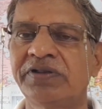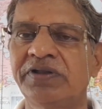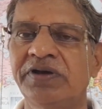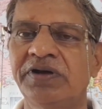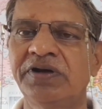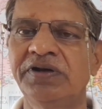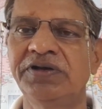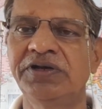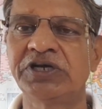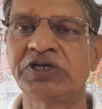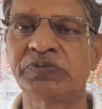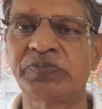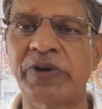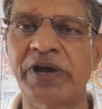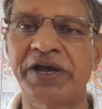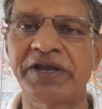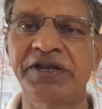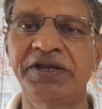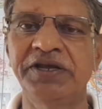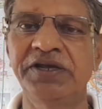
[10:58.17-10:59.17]
the
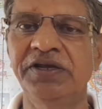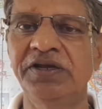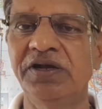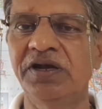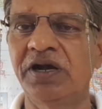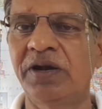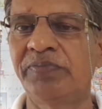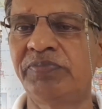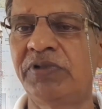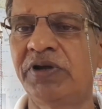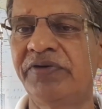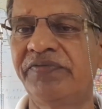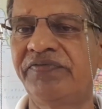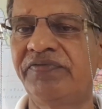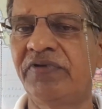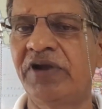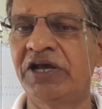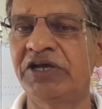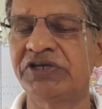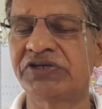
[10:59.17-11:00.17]
expiry of the
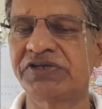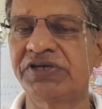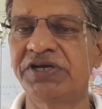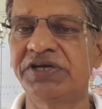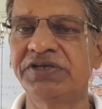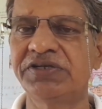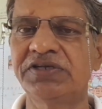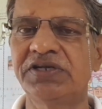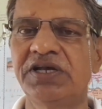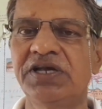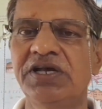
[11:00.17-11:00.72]
license,